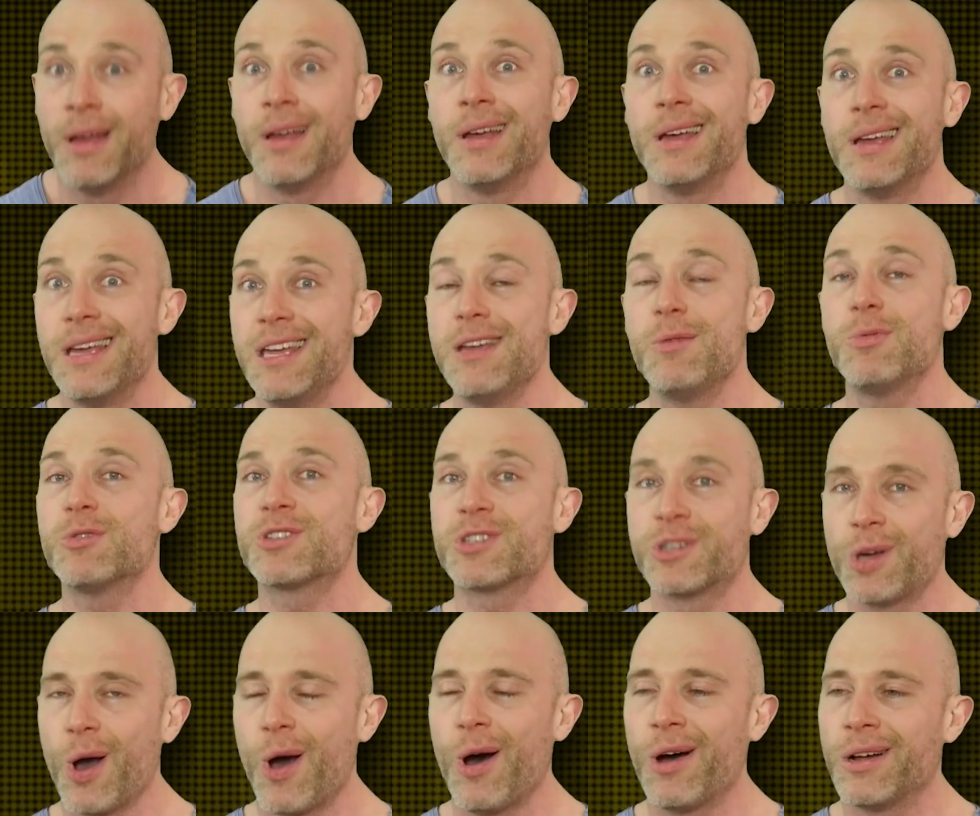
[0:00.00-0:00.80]
he was
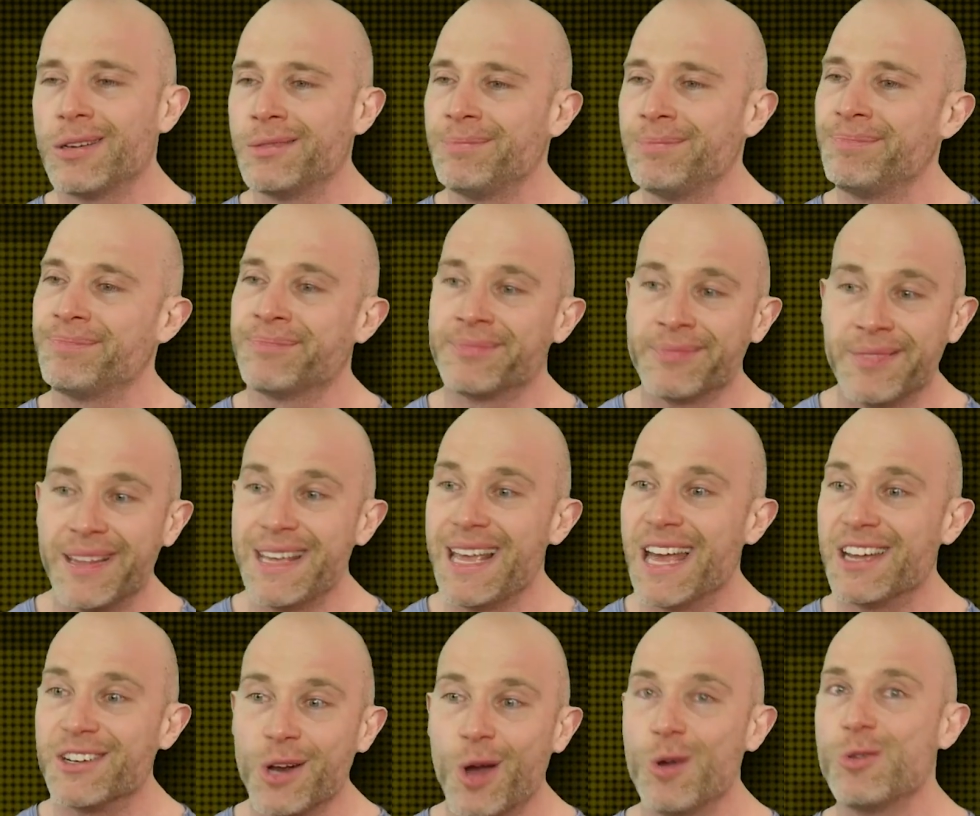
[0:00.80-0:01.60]
gone, he
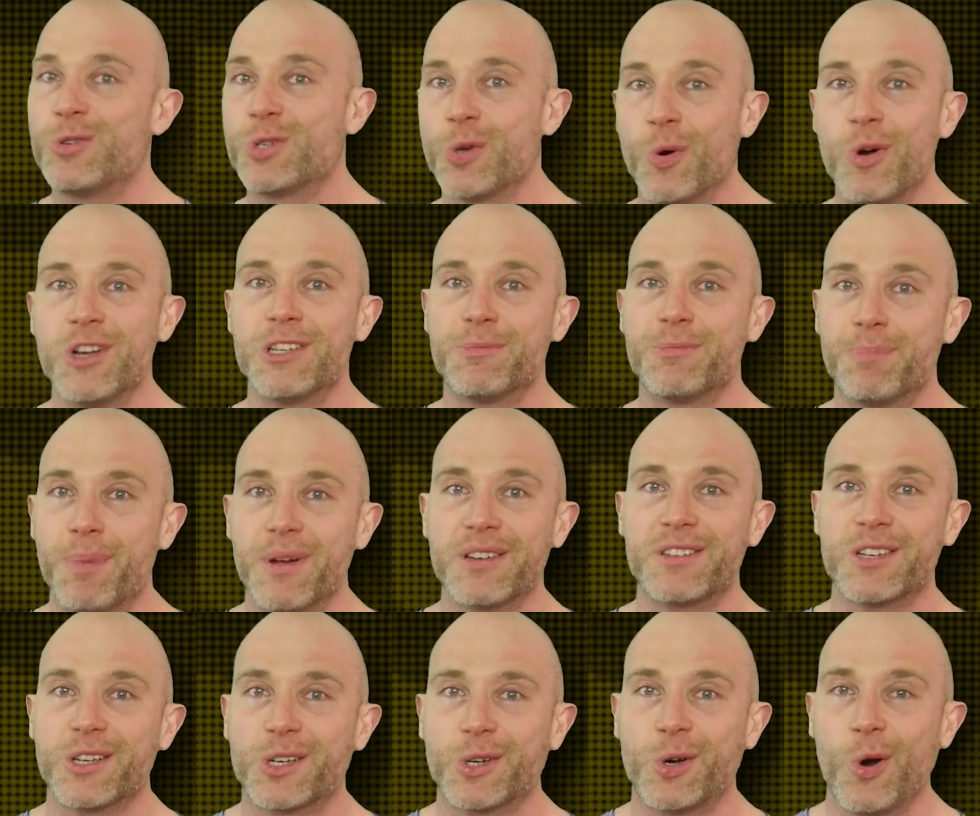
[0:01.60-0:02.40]
had no choice
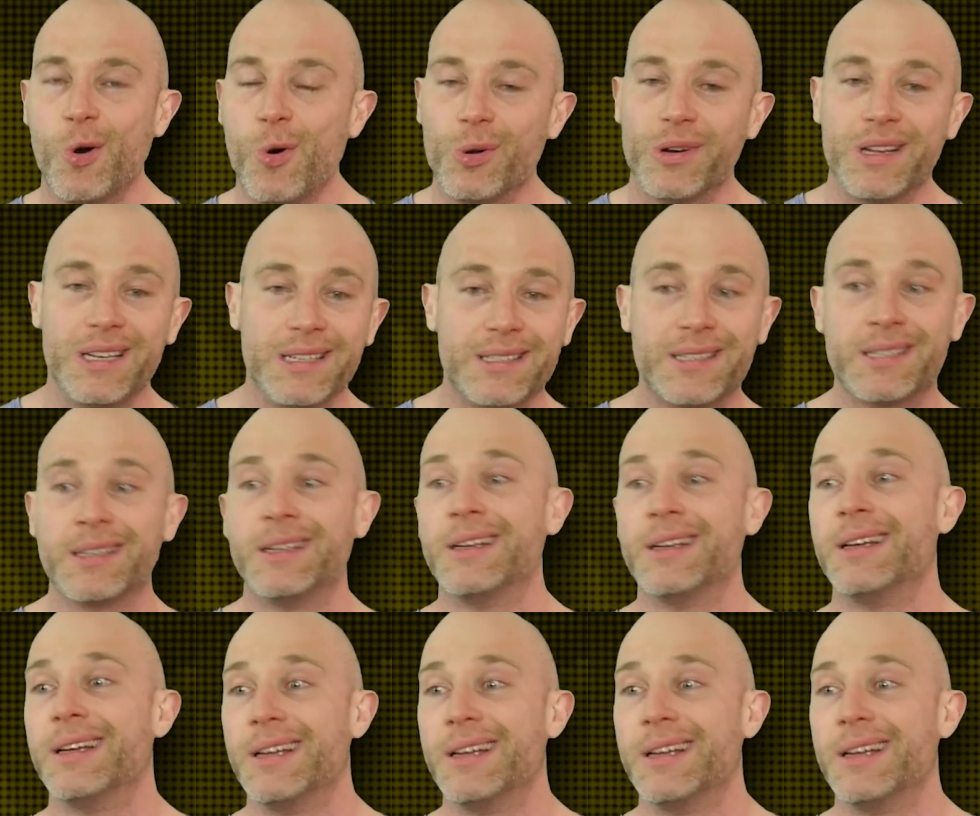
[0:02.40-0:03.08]
but to call it.